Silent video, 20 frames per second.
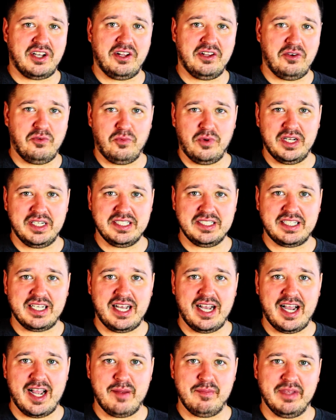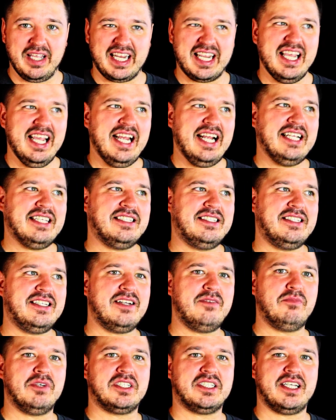all at one time, like it's
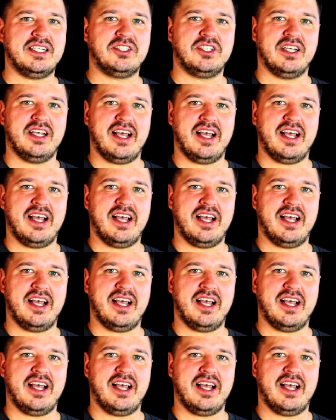done with such